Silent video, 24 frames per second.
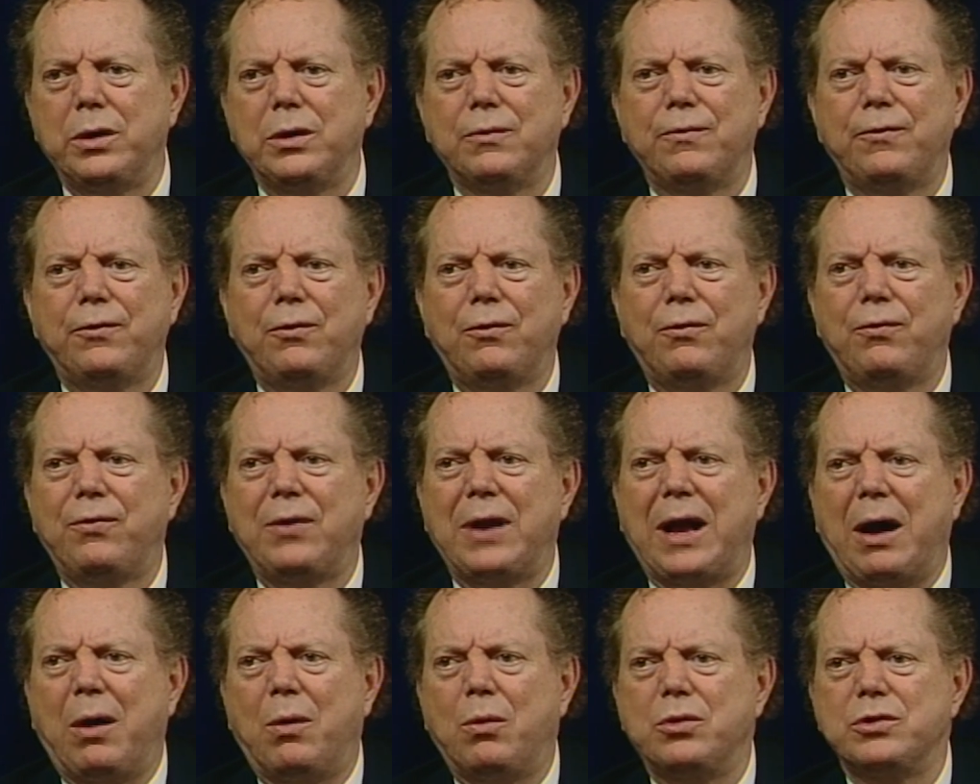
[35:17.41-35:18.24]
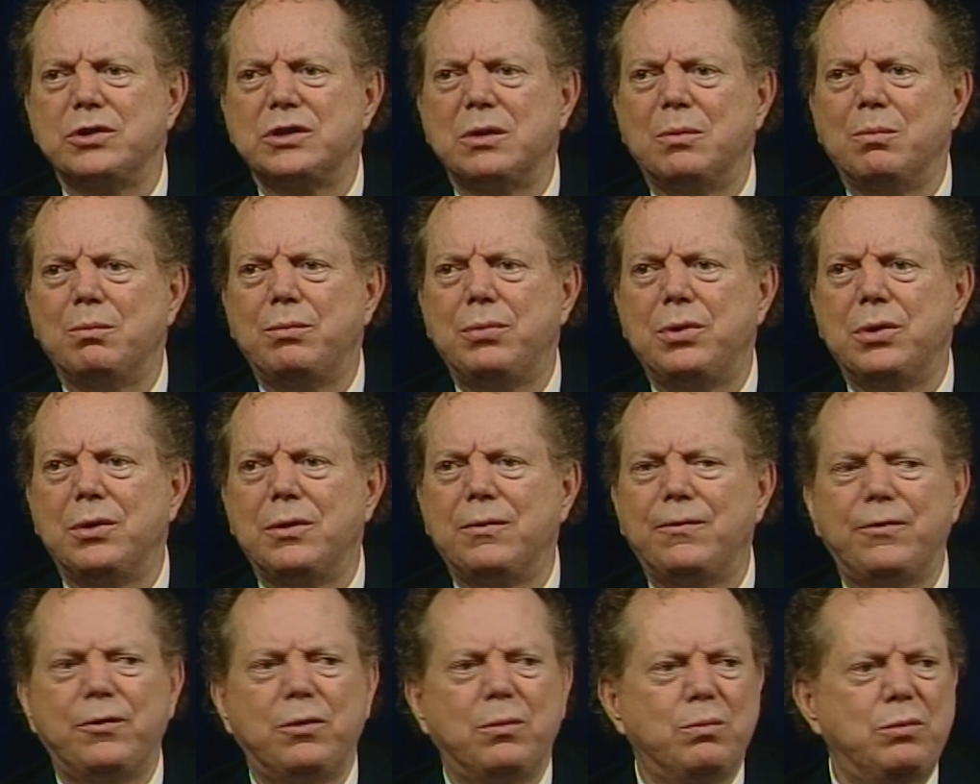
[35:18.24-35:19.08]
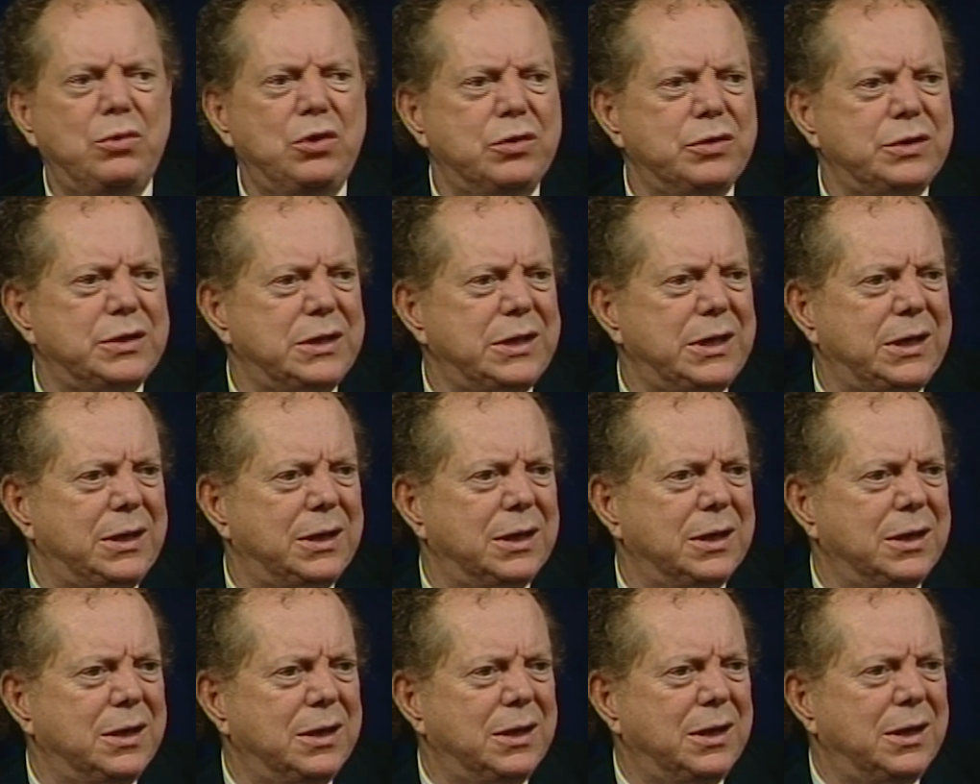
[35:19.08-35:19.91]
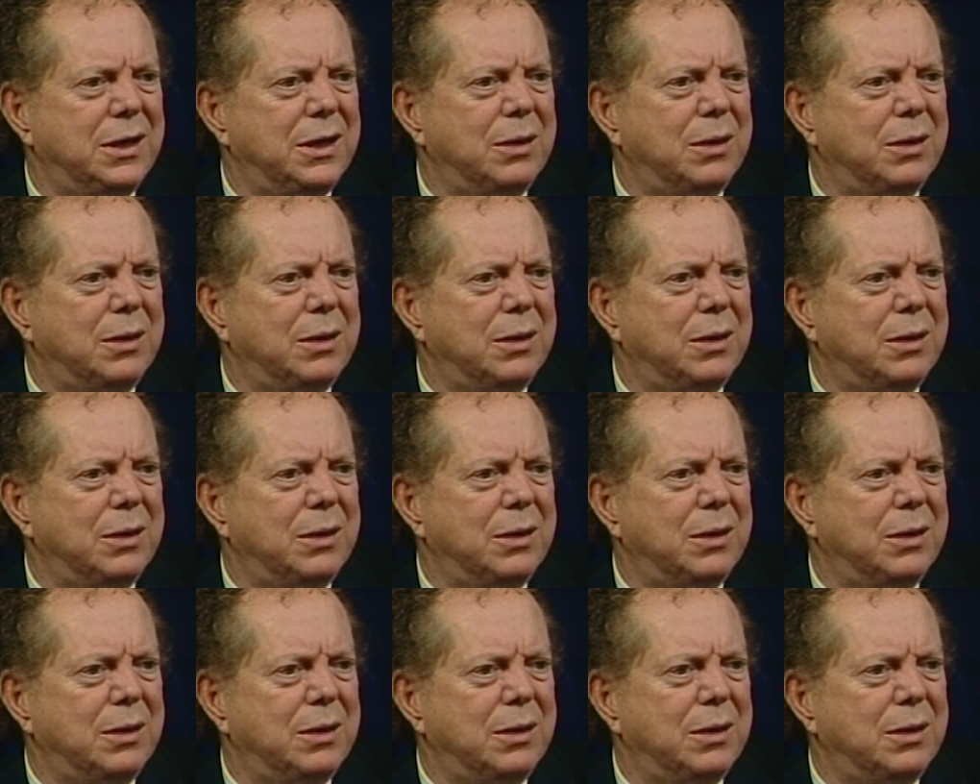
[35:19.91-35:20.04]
wonderful flowers and beautiful music